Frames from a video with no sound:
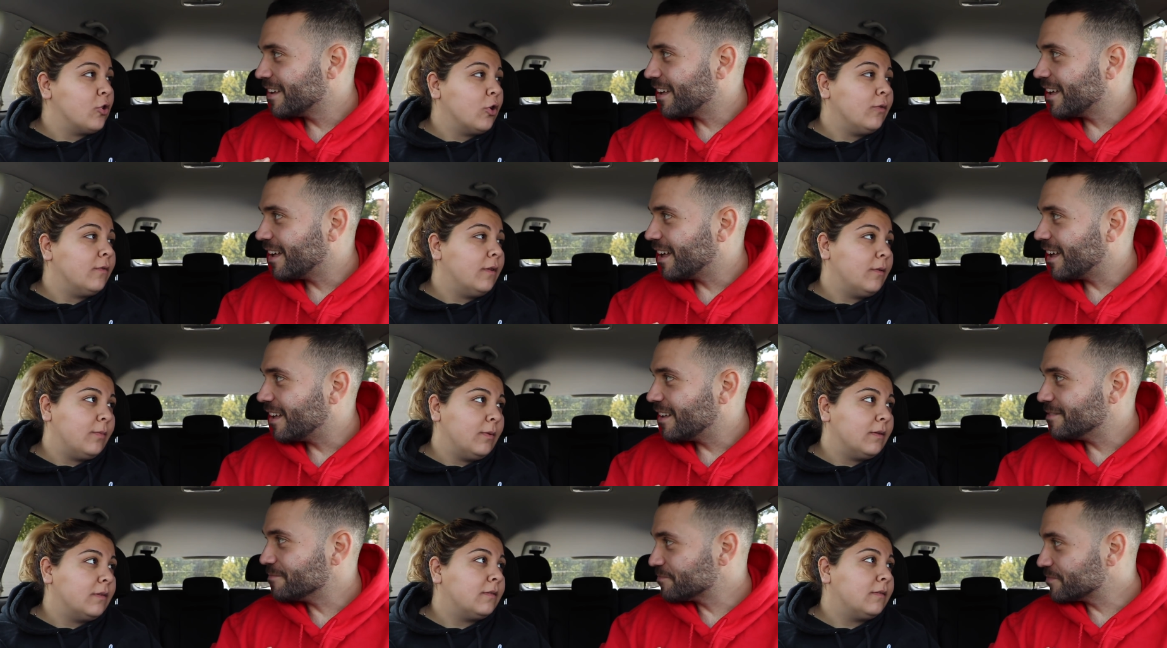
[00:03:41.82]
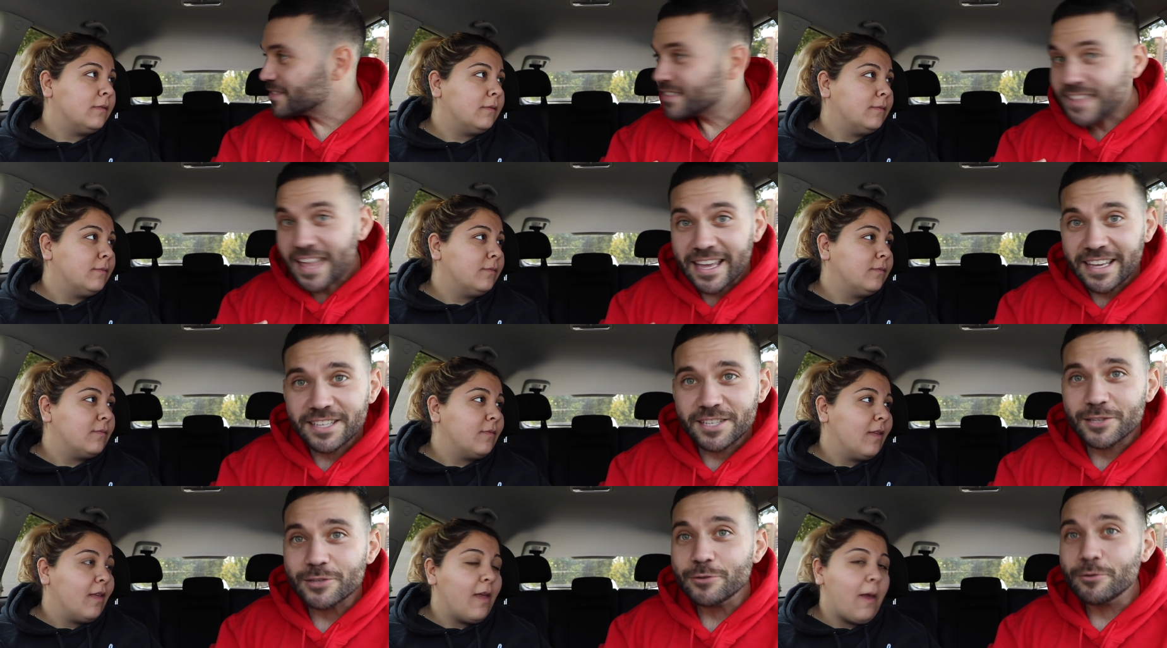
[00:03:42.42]
Speaker 1: Joe Vulpis. Thank
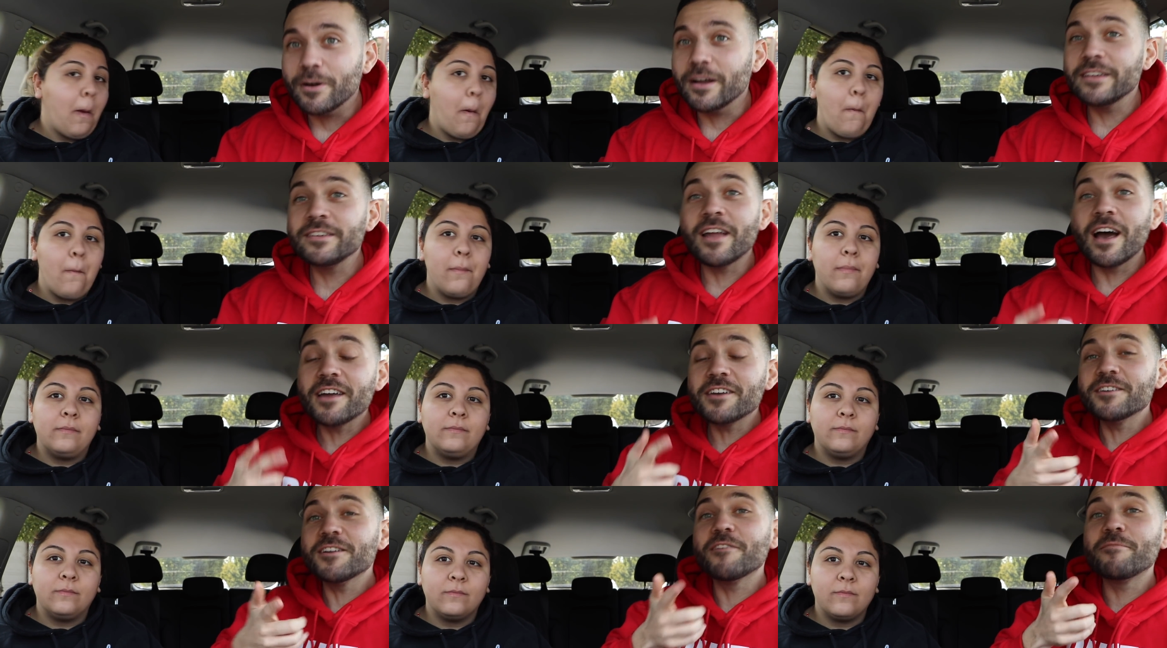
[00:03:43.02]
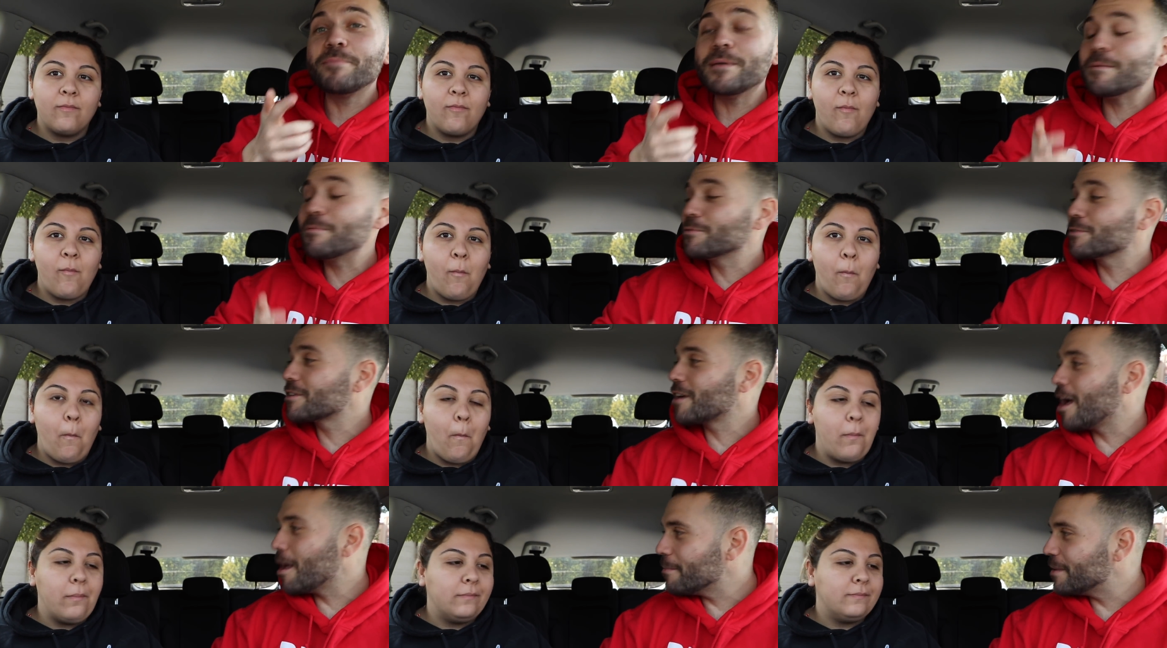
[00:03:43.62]
you. Not enough people are
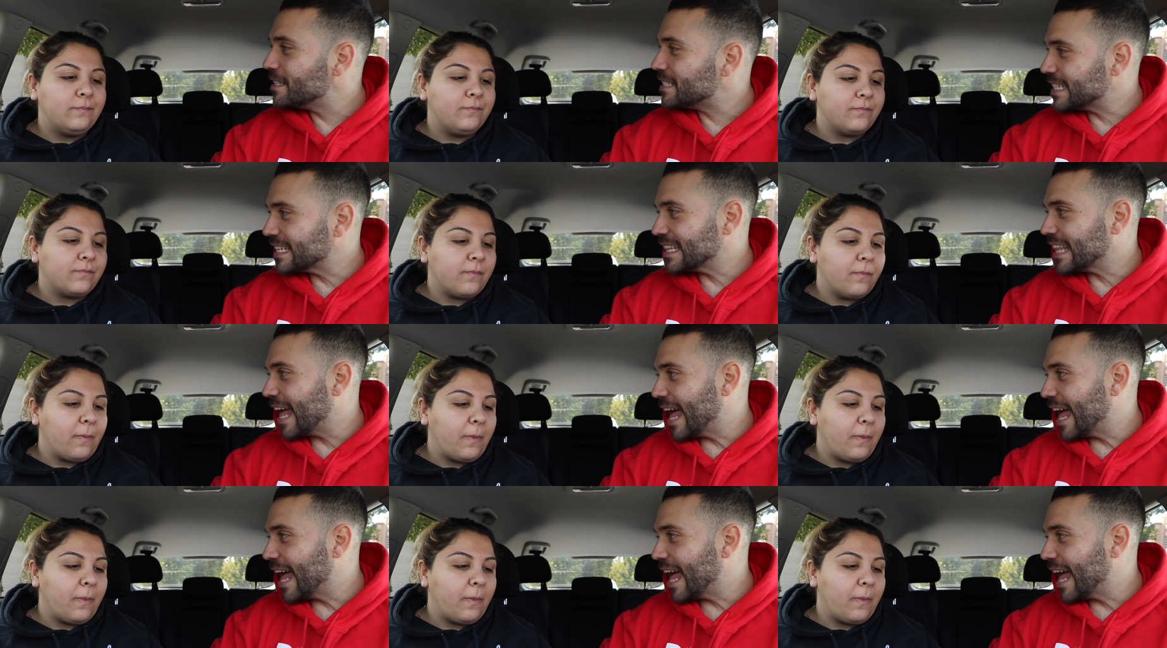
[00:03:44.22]
commenting